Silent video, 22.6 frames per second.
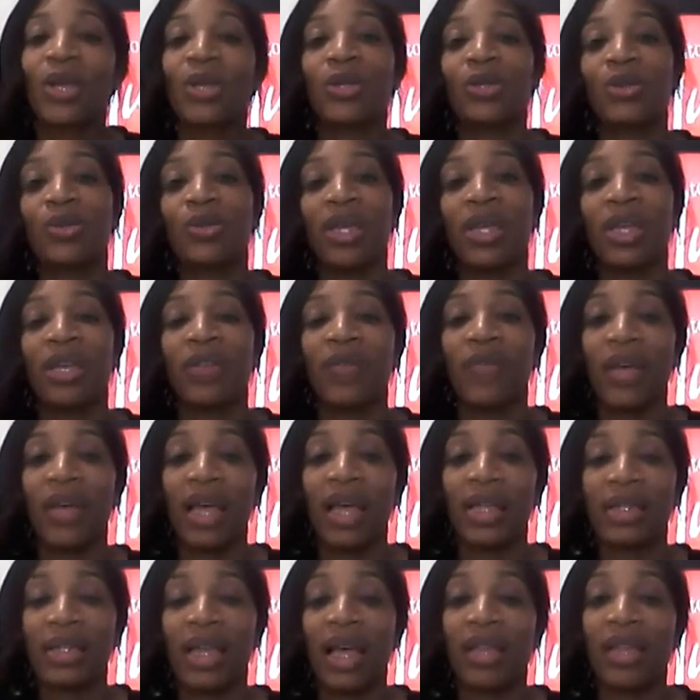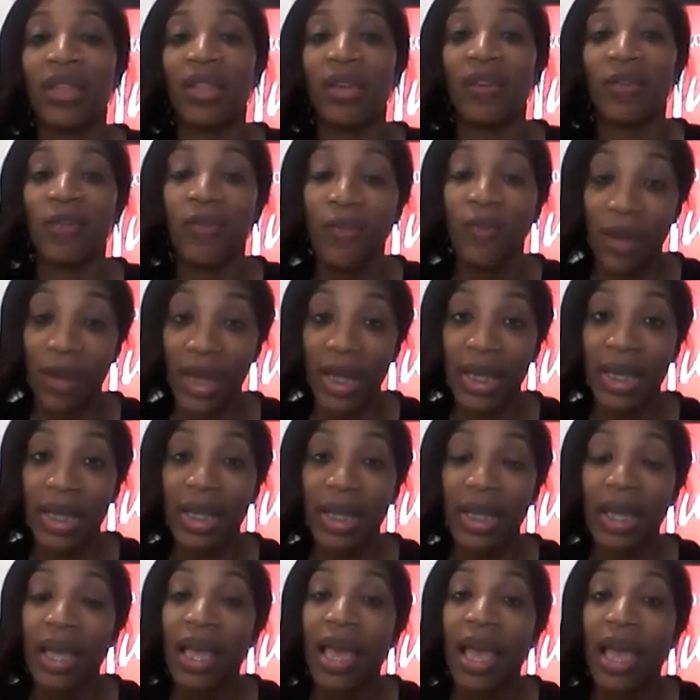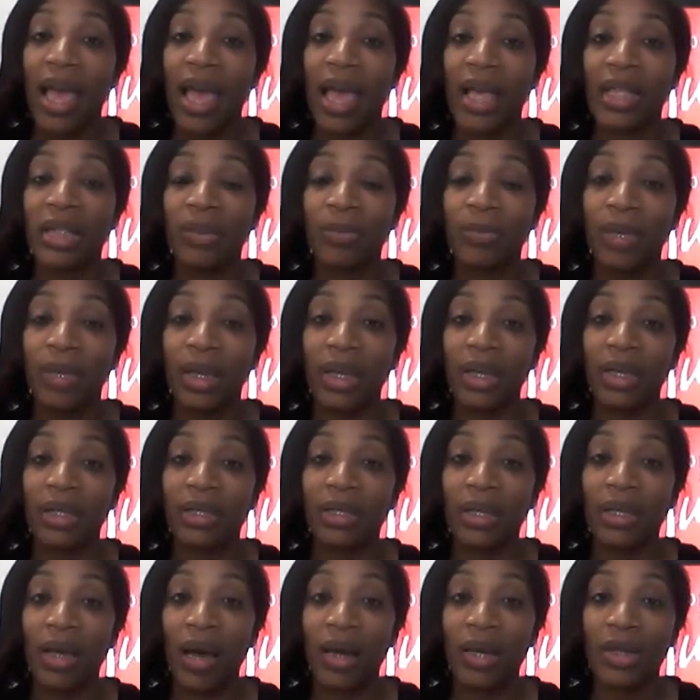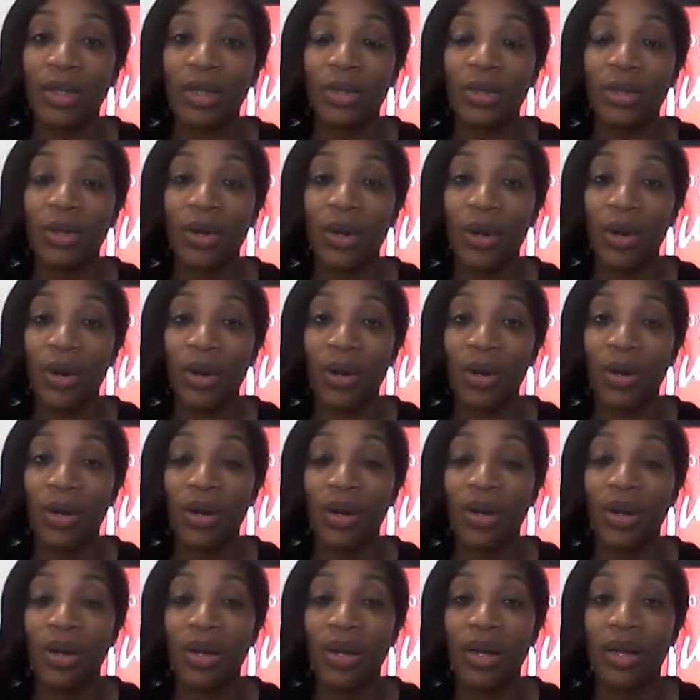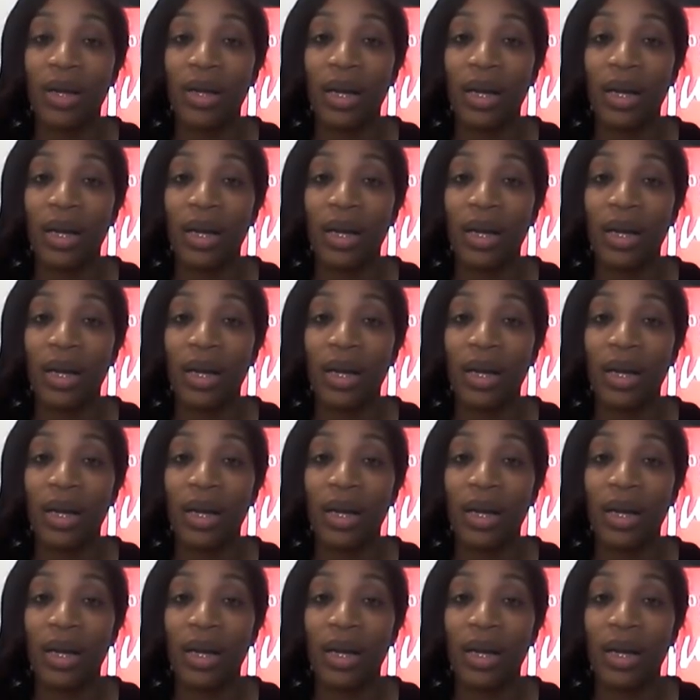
So then he finds out that Frank has been talking to a girl